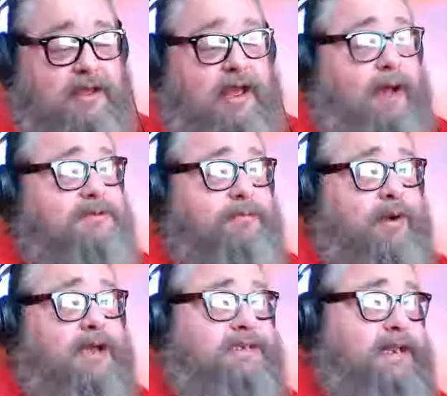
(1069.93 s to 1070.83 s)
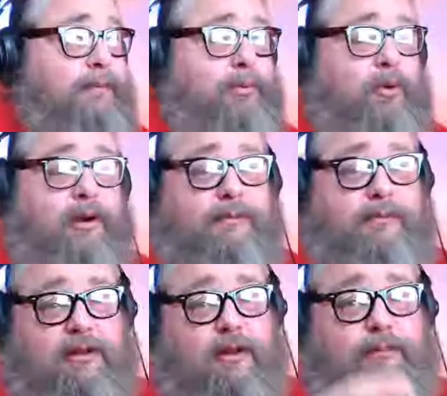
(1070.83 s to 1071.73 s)
I'm surprised you didn't point
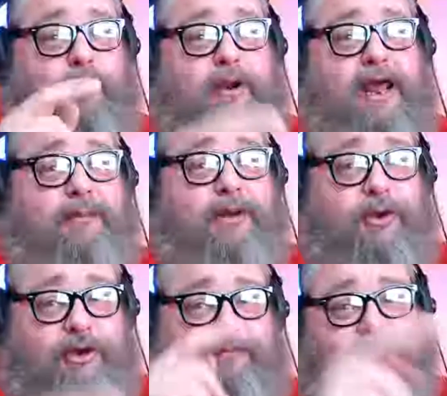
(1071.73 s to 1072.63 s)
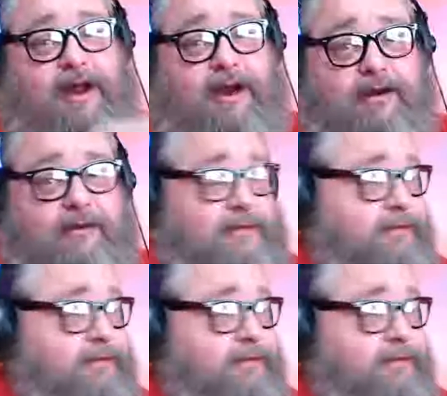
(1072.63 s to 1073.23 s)
at him and go, "You're fired."